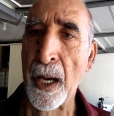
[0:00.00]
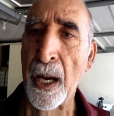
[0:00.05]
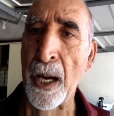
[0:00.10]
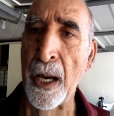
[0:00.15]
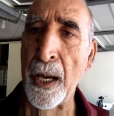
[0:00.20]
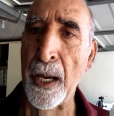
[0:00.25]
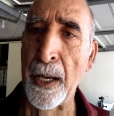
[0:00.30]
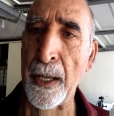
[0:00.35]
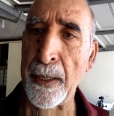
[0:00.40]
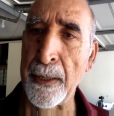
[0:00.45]

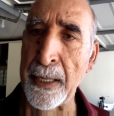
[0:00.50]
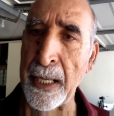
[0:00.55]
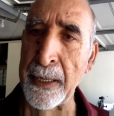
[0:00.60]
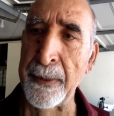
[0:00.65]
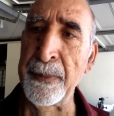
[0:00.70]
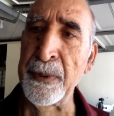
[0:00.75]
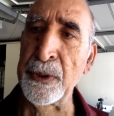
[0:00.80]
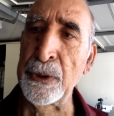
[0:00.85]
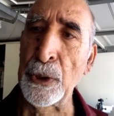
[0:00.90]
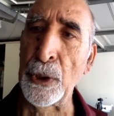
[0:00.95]

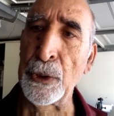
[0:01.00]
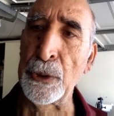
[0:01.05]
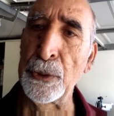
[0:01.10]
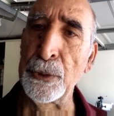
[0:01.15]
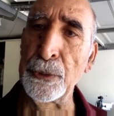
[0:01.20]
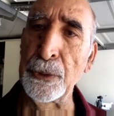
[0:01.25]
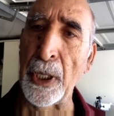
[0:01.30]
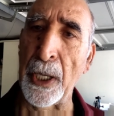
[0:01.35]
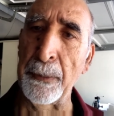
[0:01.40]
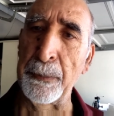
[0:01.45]
Let me show
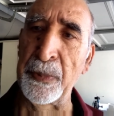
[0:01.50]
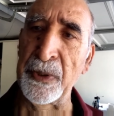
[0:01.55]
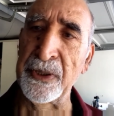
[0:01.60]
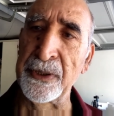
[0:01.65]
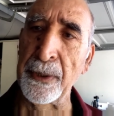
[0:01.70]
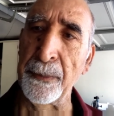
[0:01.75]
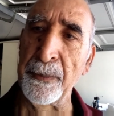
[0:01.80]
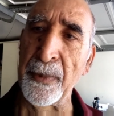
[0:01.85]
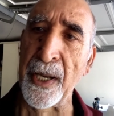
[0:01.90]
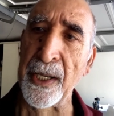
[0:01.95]
you a
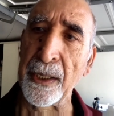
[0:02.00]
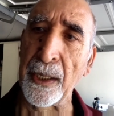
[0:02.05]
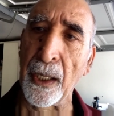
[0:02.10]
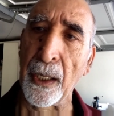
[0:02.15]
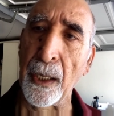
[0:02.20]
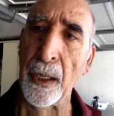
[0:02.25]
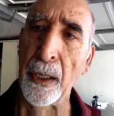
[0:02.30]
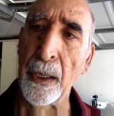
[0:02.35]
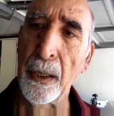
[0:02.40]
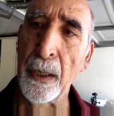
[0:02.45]
piece of
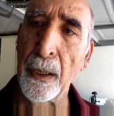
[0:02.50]
metal.